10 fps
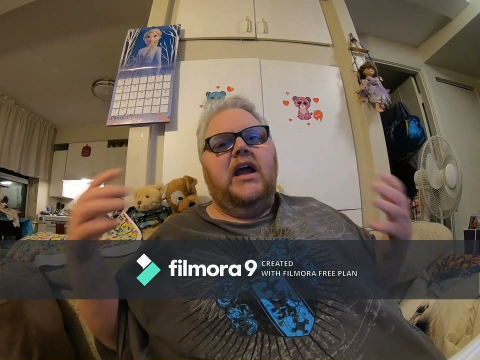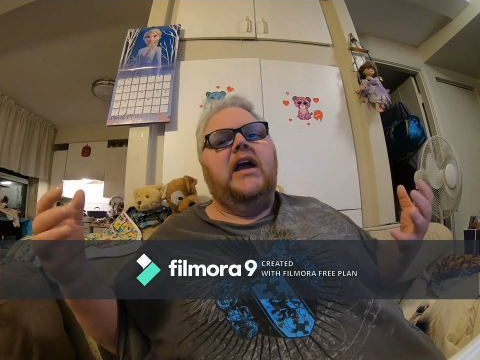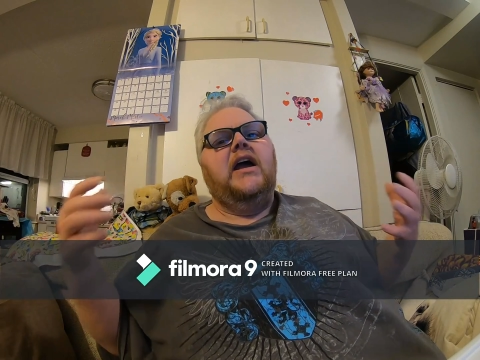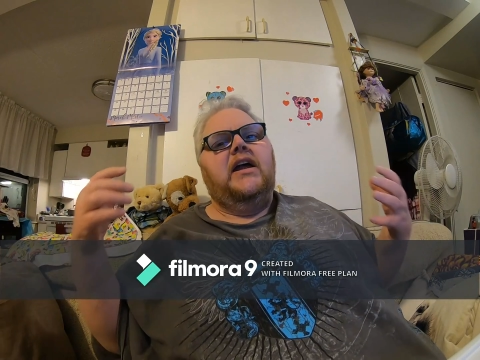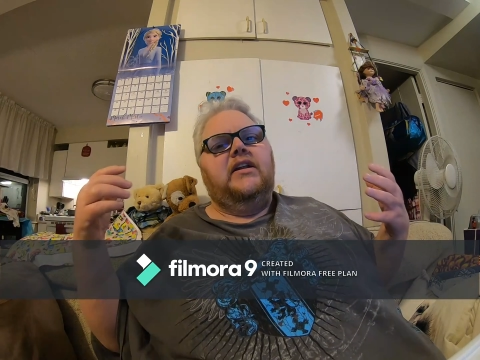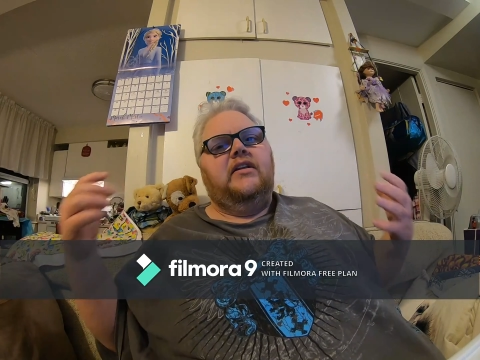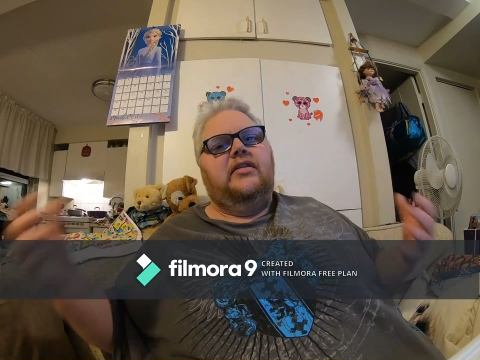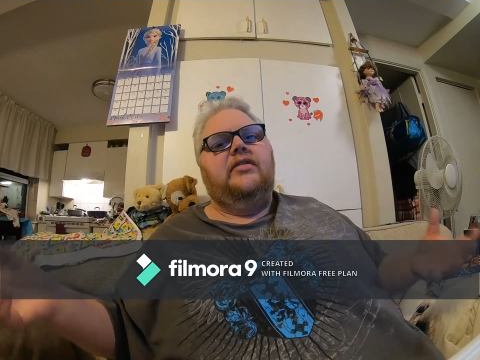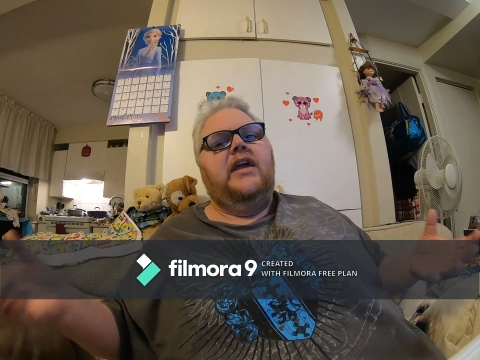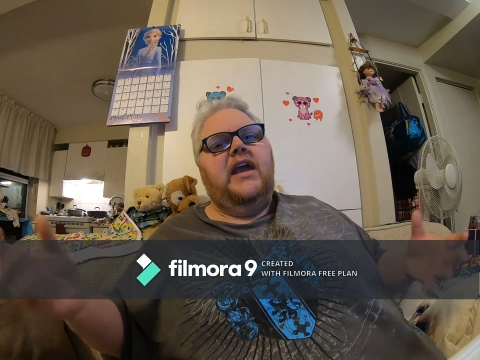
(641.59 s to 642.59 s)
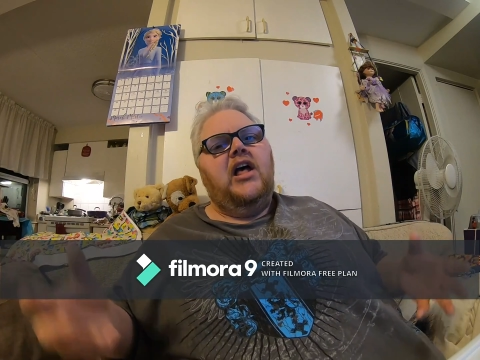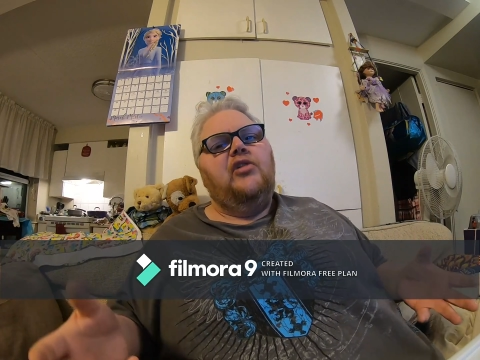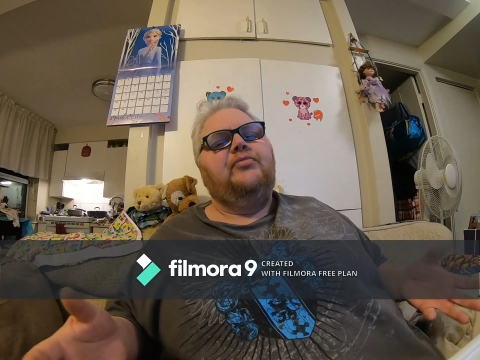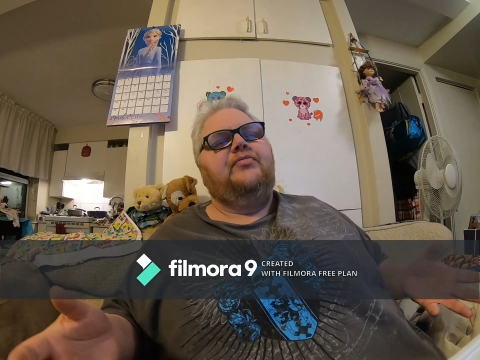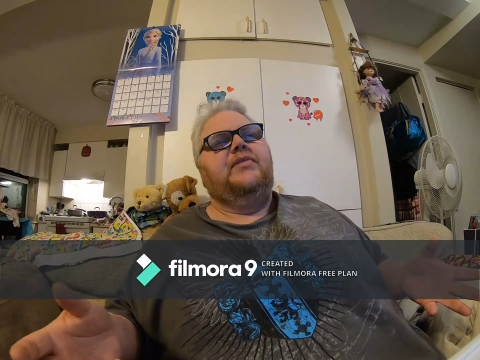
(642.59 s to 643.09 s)
and they
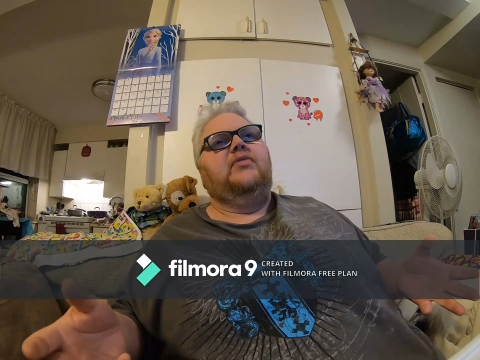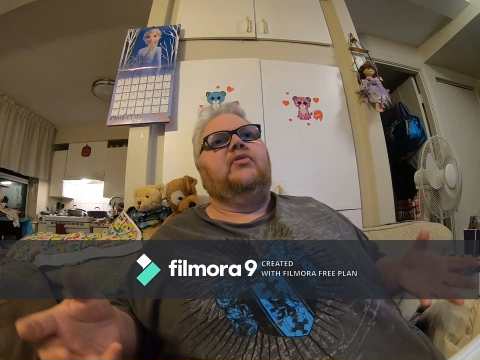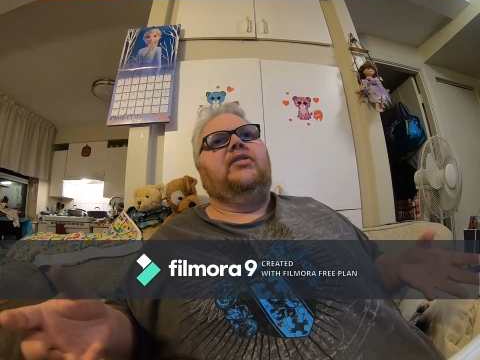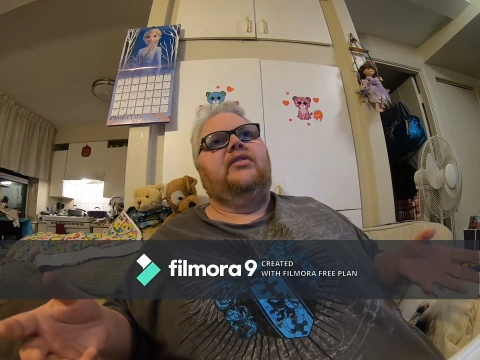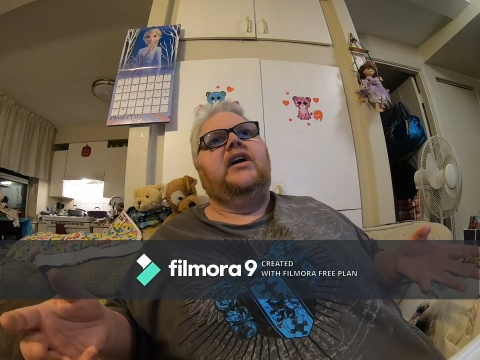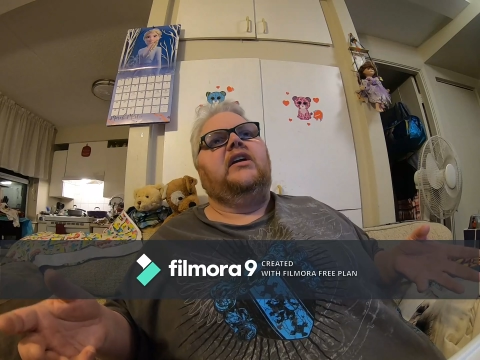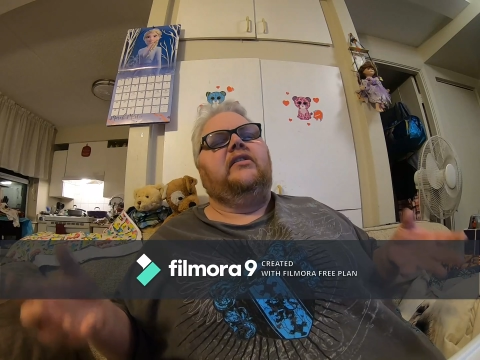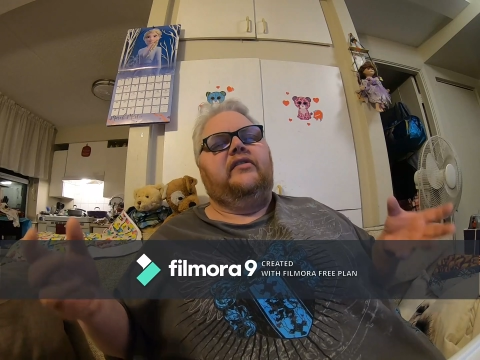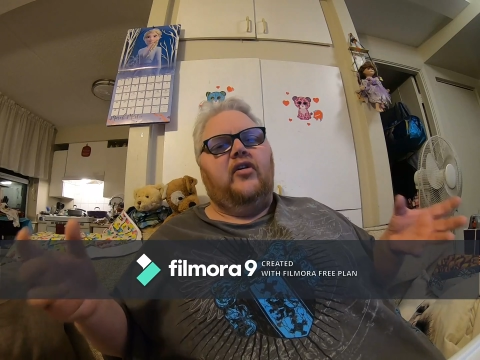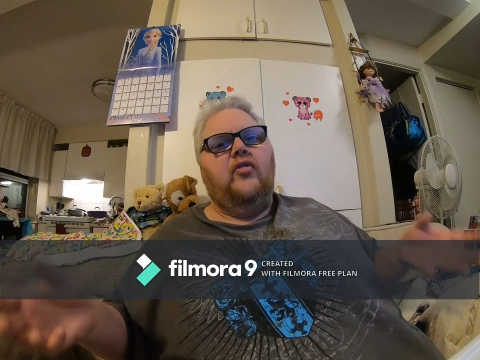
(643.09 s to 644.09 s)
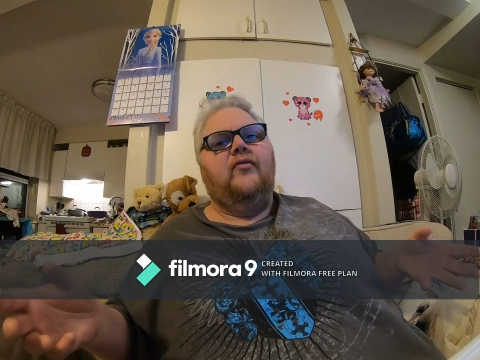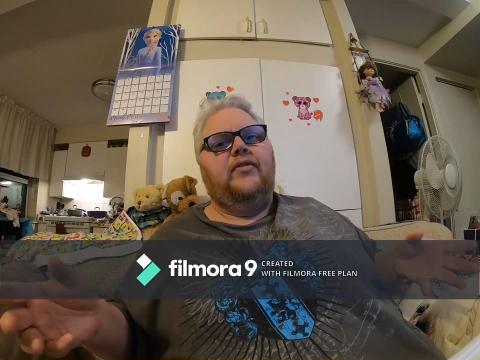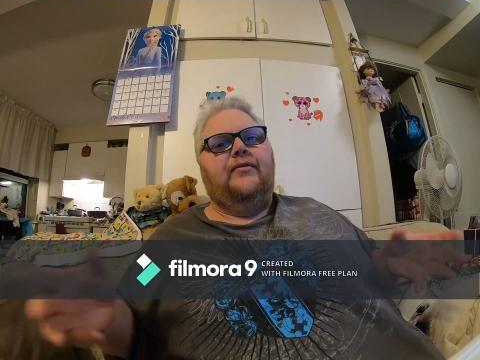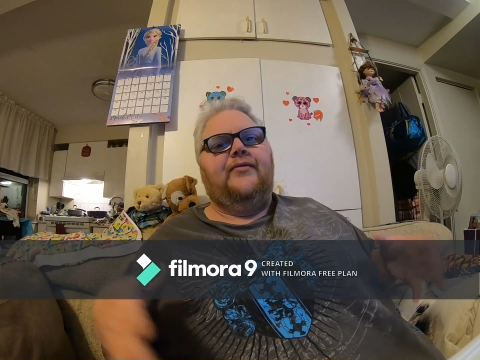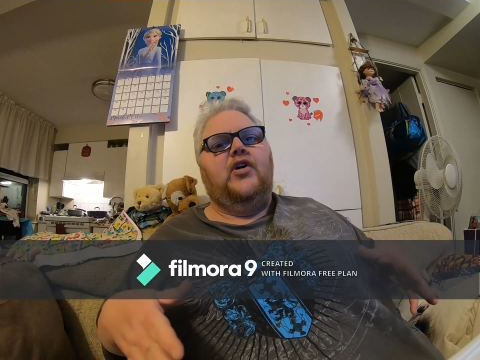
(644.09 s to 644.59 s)
helped me with things
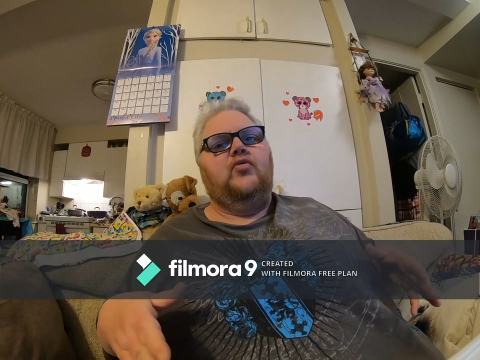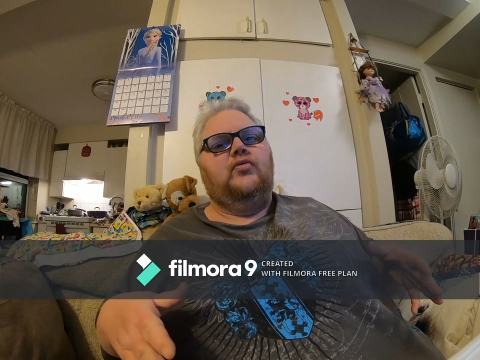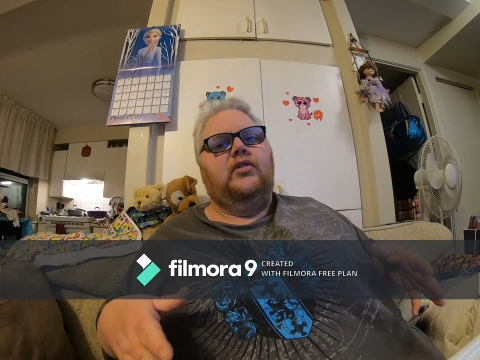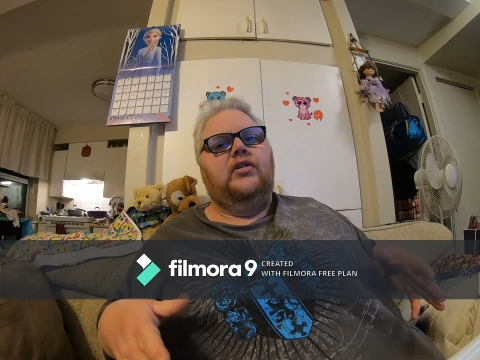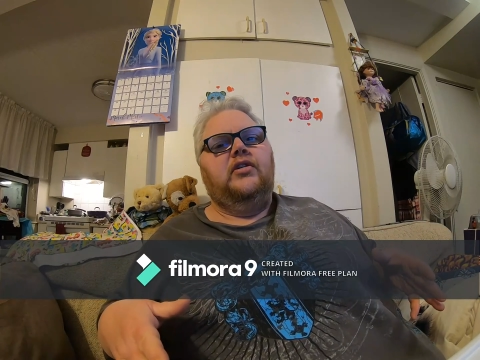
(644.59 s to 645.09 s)
over the phone